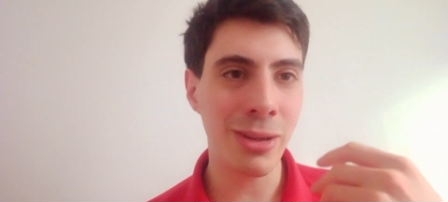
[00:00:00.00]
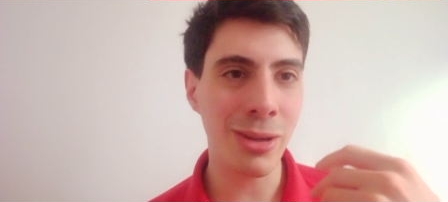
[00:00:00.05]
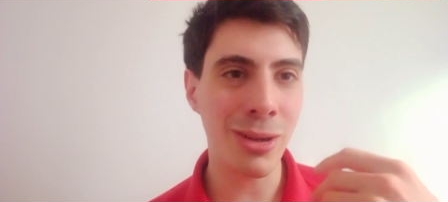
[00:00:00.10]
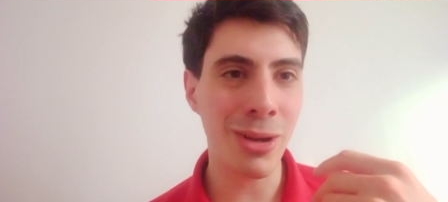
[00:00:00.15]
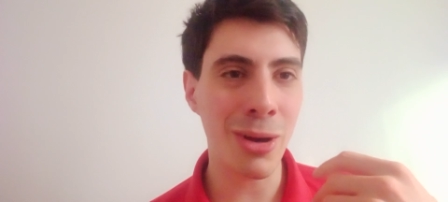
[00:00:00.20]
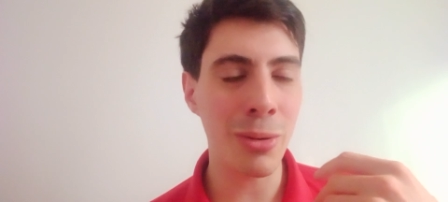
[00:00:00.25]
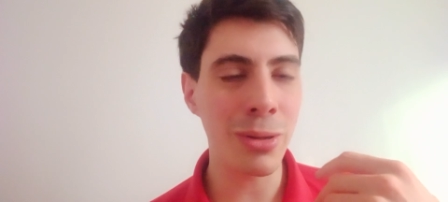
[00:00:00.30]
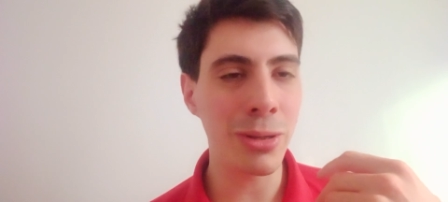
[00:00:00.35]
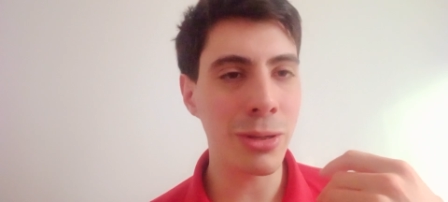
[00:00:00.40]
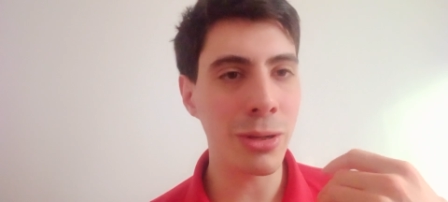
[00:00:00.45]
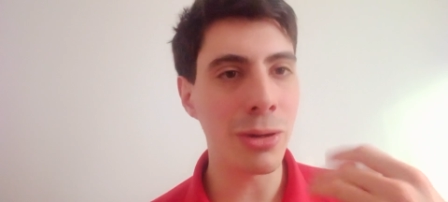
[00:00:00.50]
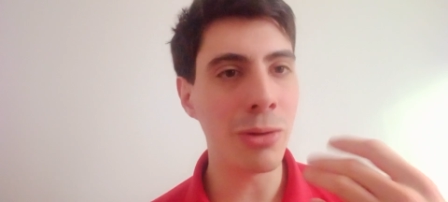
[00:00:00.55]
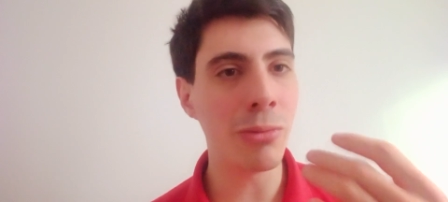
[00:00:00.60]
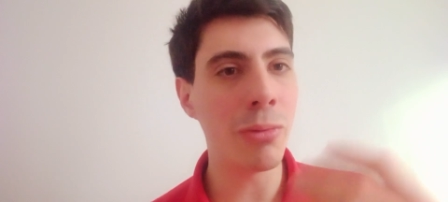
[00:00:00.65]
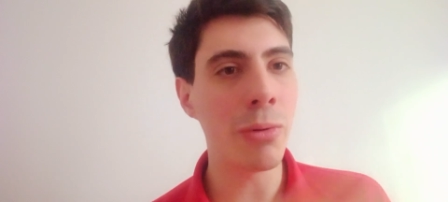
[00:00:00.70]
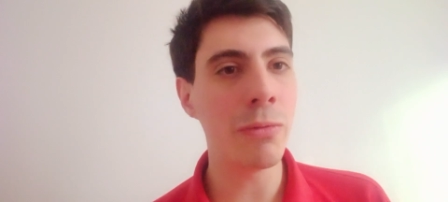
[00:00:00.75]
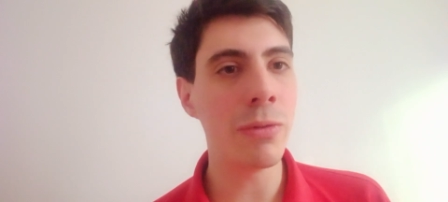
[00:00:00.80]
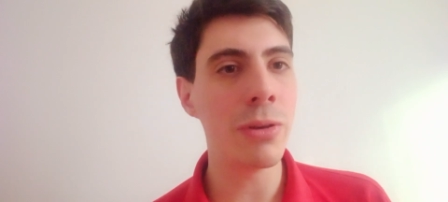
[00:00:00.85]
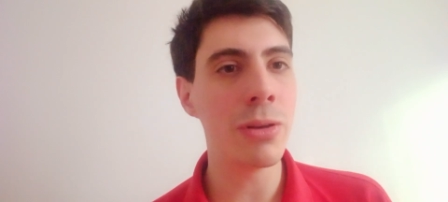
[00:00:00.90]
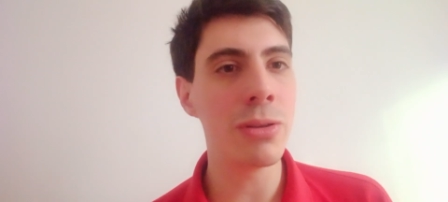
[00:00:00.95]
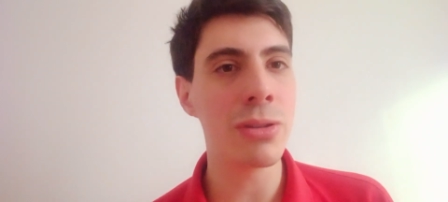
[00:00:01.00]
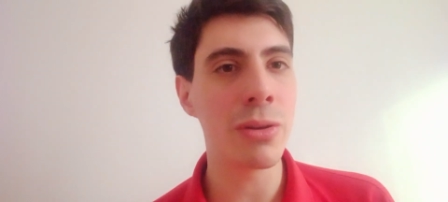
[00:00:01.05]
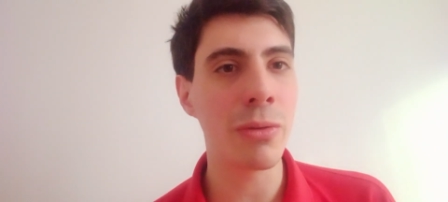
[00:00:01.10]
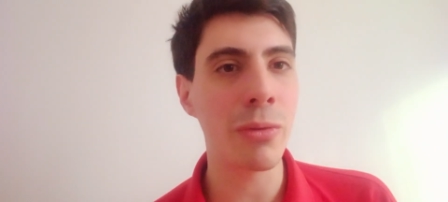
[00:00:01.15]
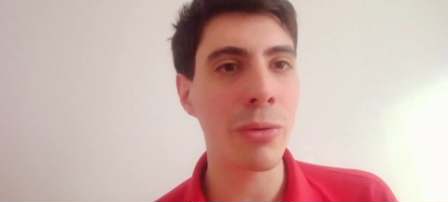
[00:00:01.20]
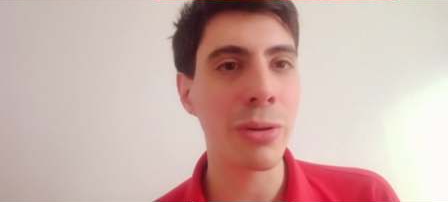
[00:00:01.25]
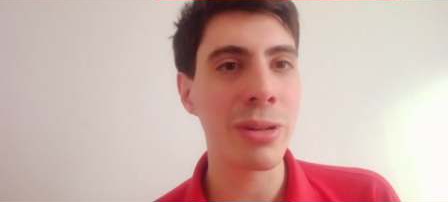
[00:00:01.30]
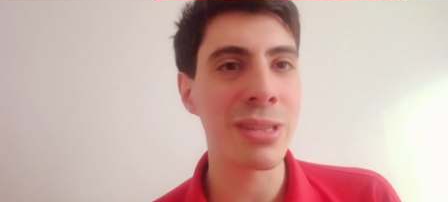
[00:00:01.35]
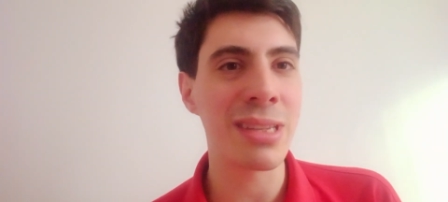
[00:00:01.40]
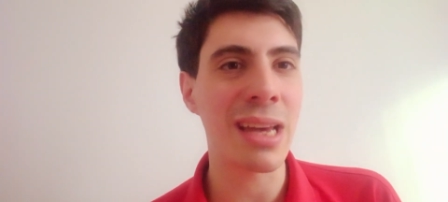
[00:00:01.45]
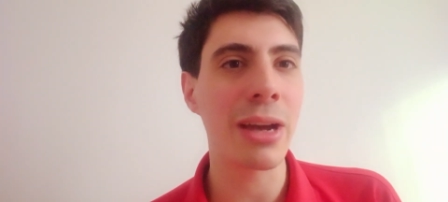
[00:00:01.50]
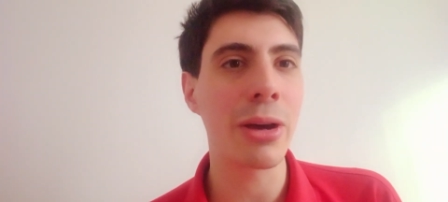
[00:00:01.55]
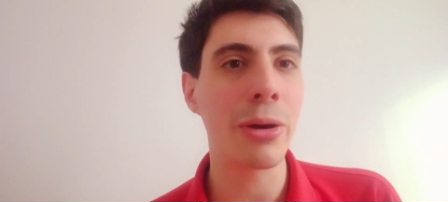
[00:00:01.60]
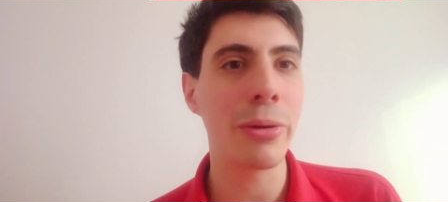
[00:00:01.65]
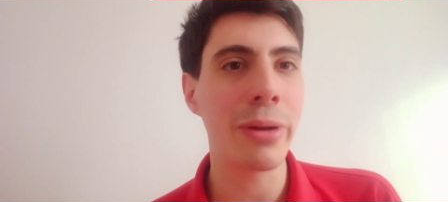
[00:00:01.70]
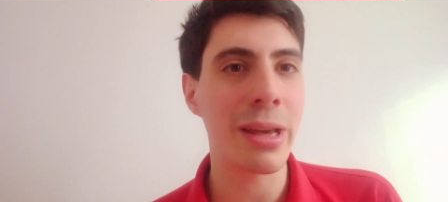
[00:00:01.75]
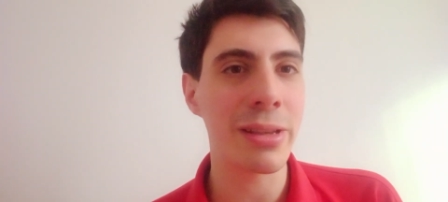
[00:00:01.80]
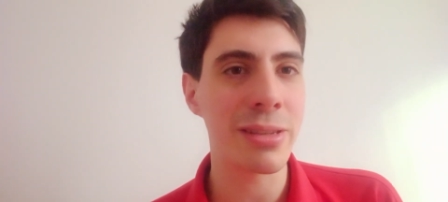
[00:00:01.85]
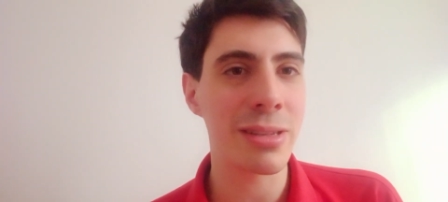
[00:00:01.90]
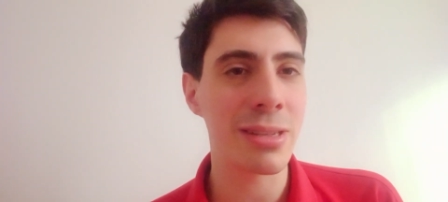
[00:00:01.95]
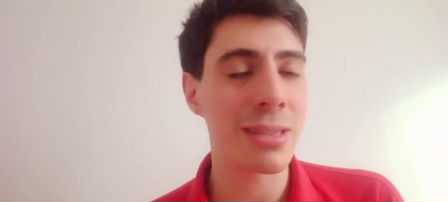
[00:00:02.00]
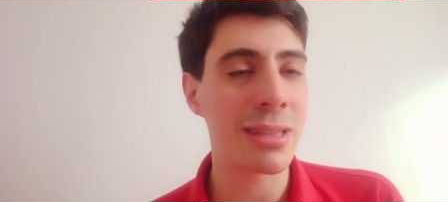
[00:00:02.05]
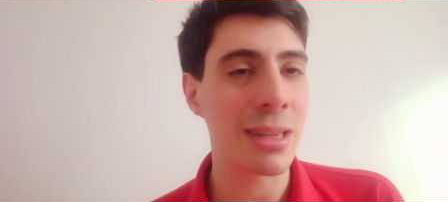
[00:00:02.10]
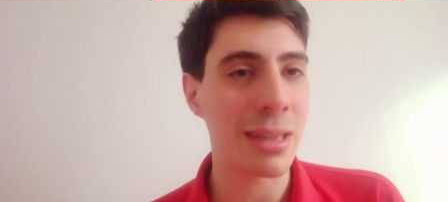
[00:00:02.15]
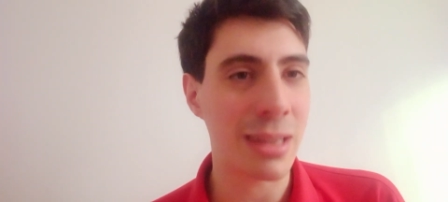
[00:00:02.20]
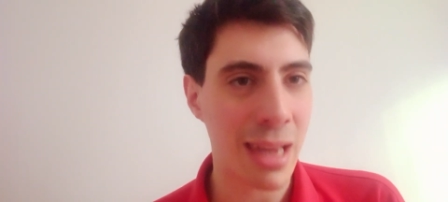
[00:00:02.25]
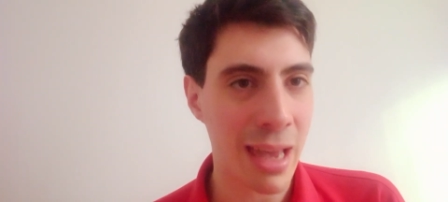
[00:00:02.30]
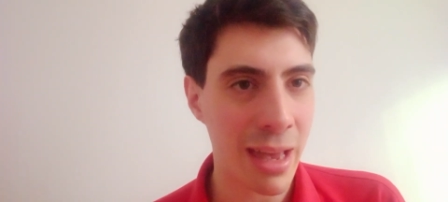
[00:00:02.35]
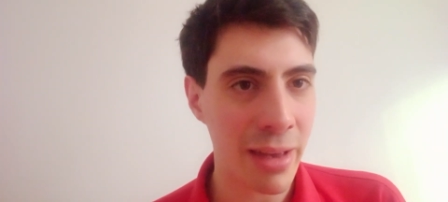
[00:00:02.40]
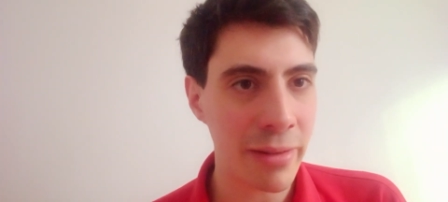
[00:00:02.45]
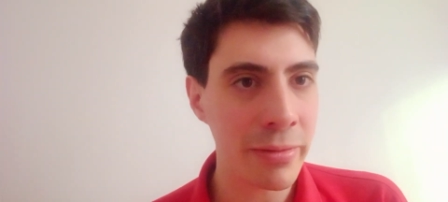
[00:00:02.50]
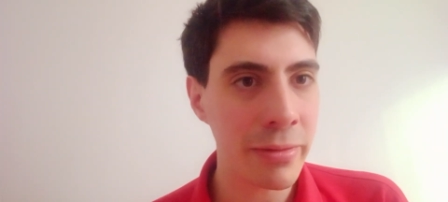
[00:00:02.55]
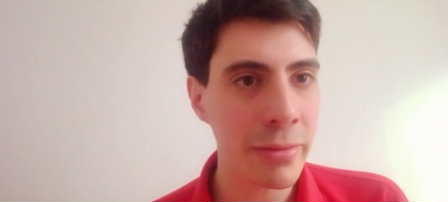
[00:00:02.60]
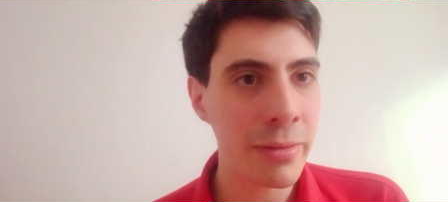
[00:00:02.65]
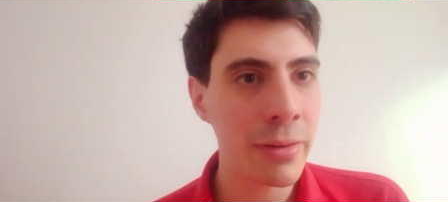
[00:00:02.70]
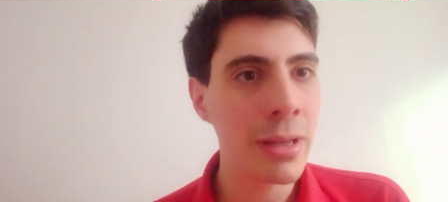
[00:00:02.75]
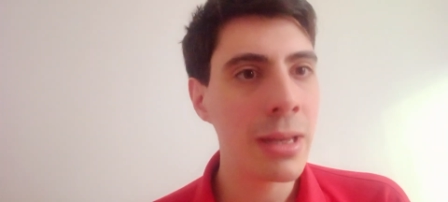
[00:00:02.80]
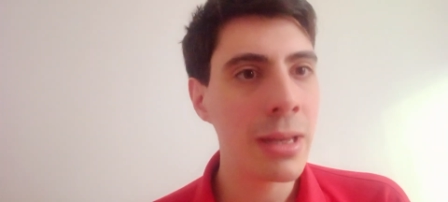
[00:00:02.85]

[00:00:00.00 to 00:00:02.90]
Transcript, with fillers: go into the reviews of all the psychoanalysts that have